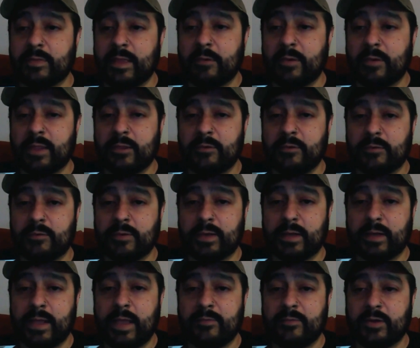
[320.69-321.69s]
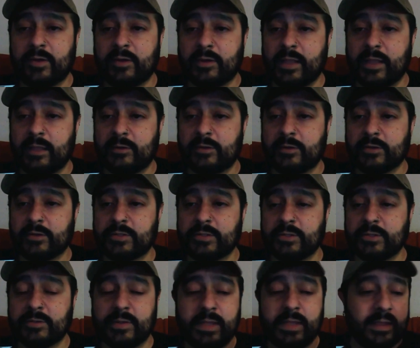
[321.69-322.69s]
That way you have it in your calendar
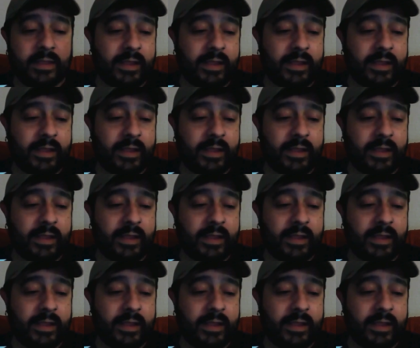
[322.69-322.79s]
too.